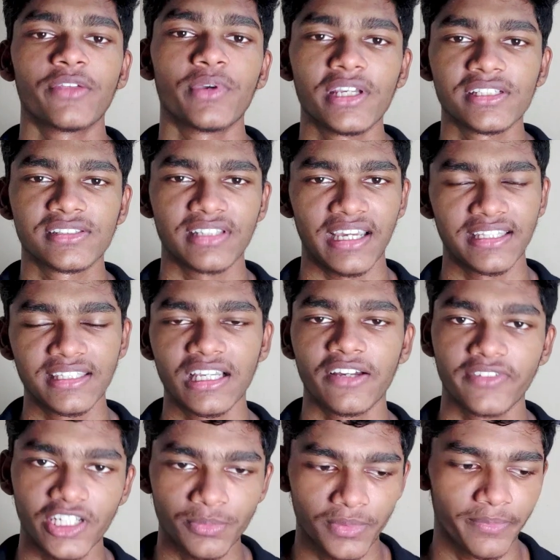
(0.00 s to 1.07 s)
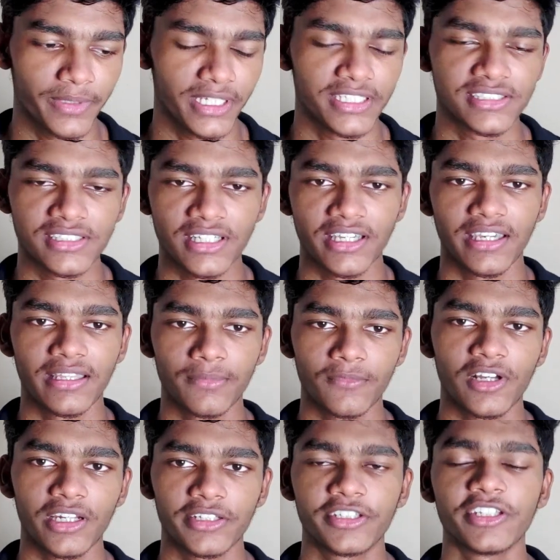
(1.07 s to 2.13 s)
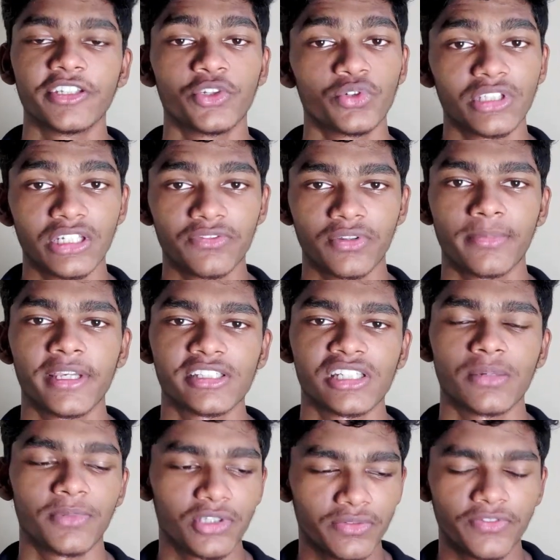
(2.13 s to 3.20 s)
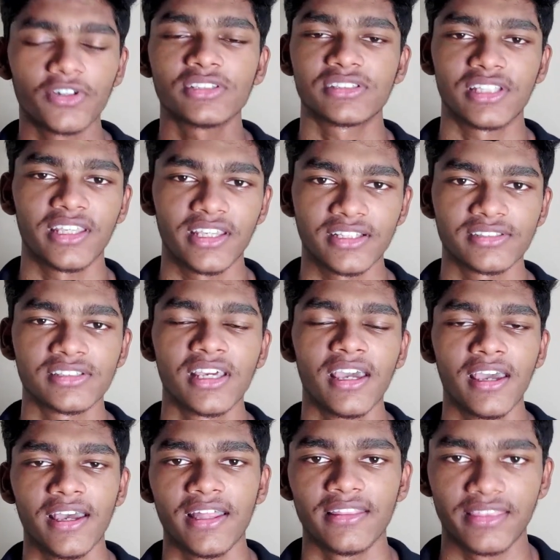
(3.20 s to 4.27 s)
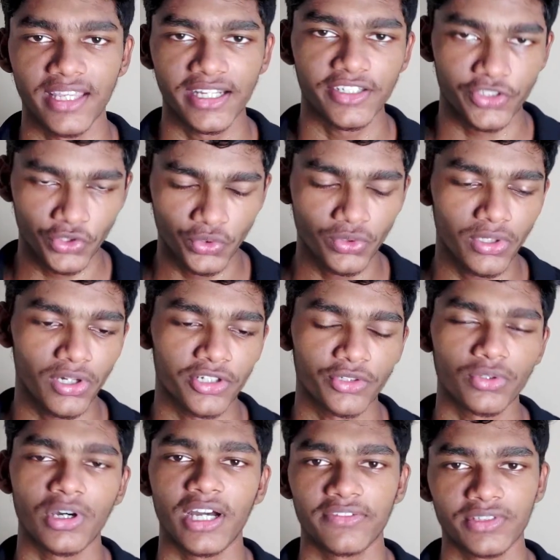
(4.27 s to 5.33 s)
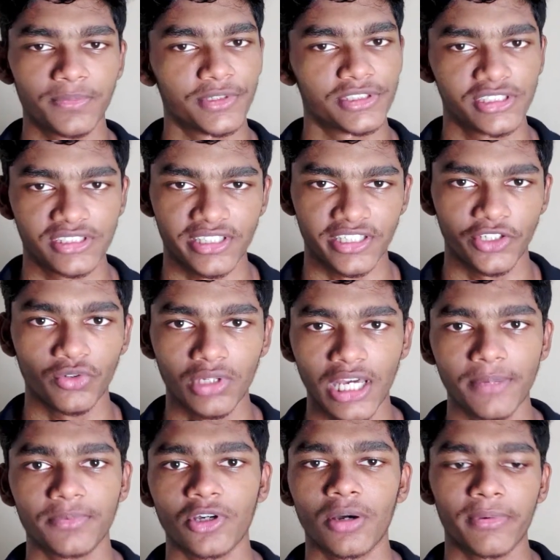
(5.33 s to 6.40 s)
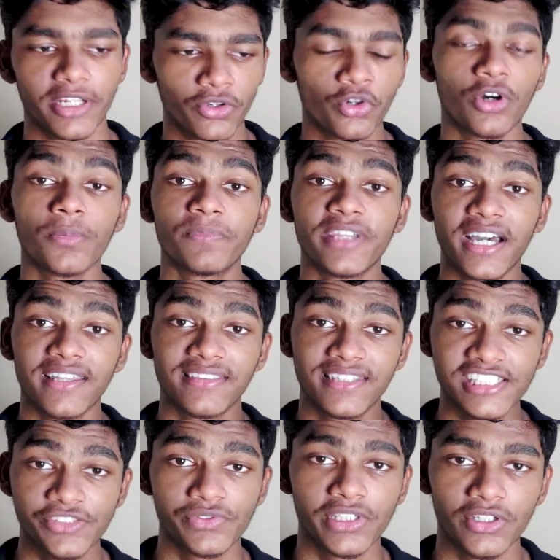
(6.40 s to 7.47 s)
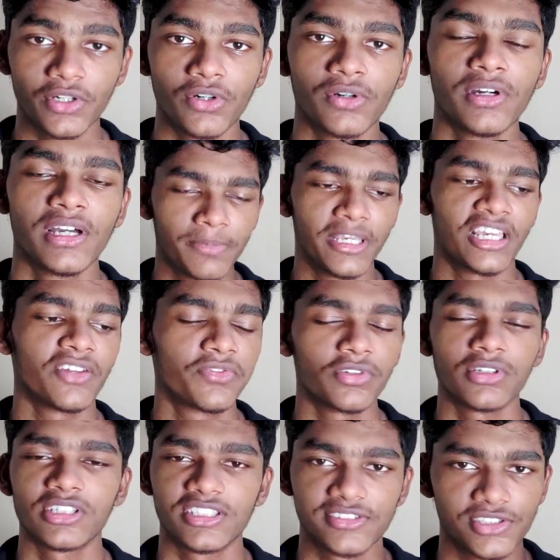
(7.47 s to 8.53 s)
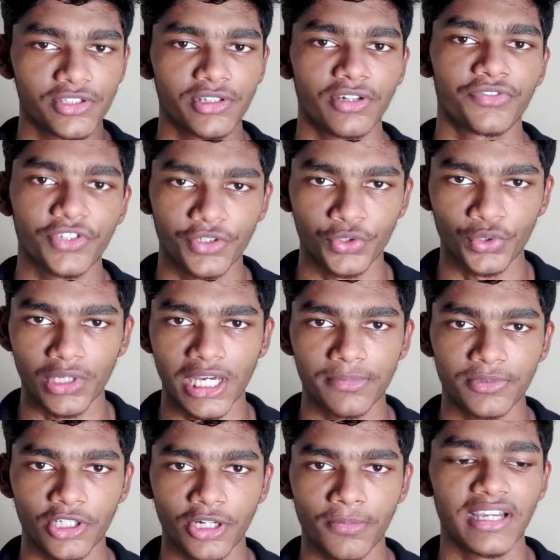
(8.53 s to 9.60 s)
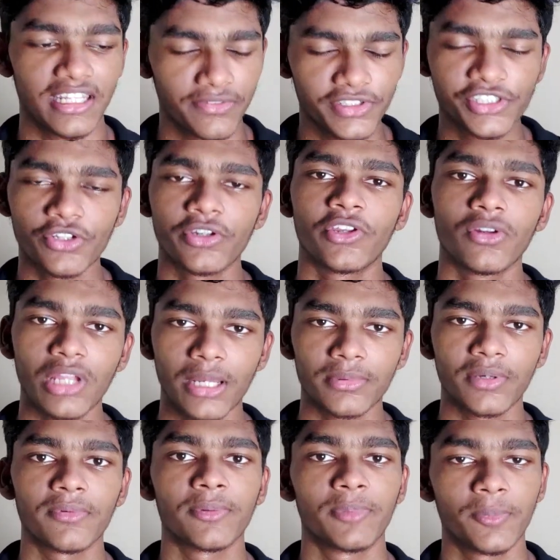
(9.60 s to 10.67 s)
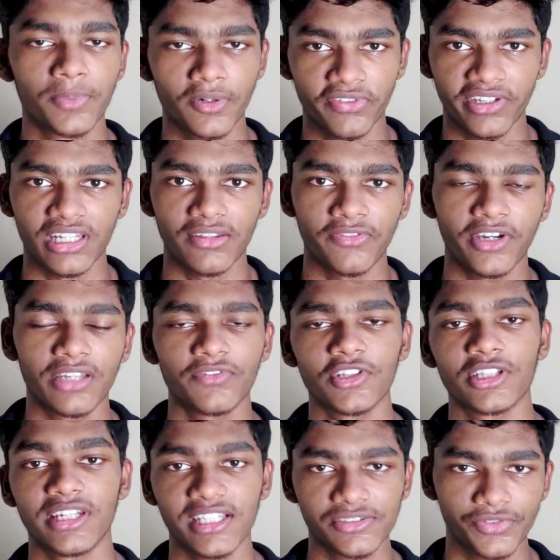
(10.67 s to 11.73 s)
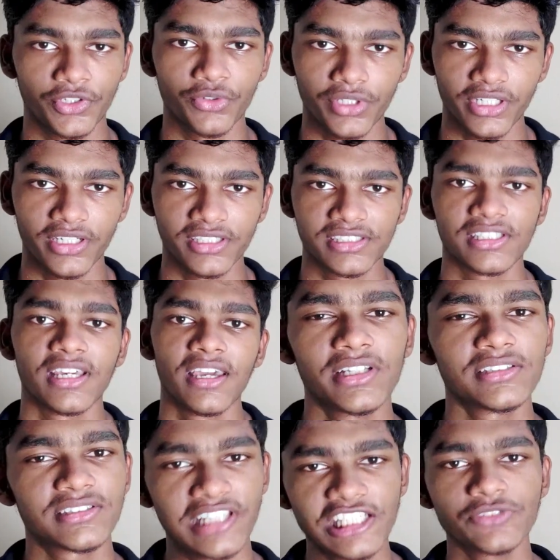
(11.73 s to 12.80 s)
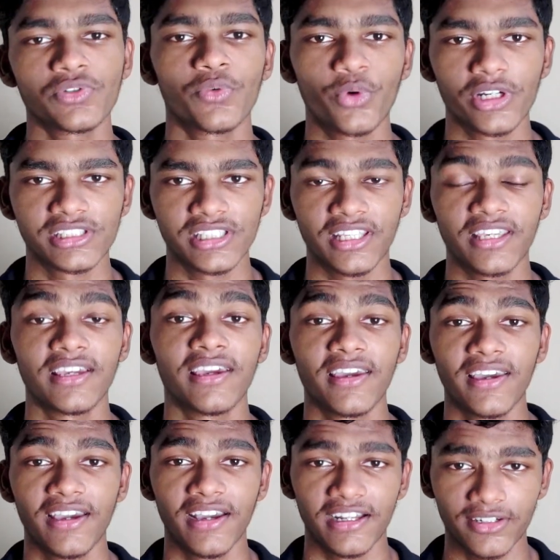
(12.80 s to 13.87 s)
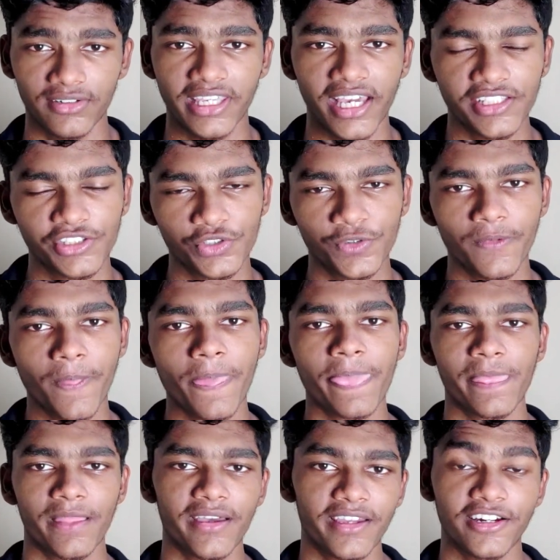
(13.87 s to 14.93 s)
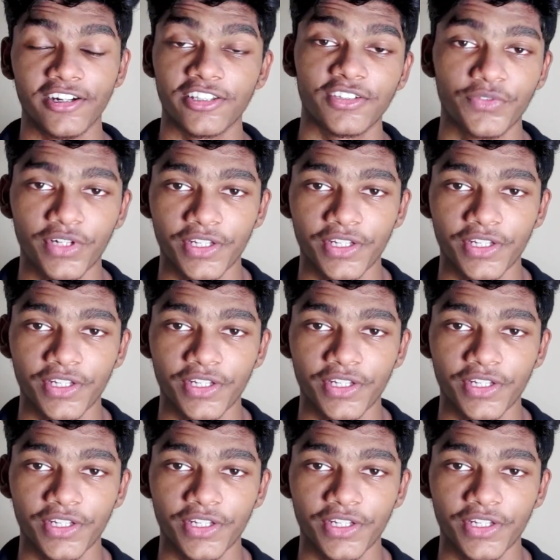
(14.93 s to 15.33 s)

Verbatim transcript: anyways, I think I've done my best in collecting you the information about the first things that you gotta do after purchasing a new laptop and I hope that this video will be helpful in the journey of your new laptop and I wish your new laptop will be perfectly fine for the next few years. Anyways, thanks for watching and I'll catch you in another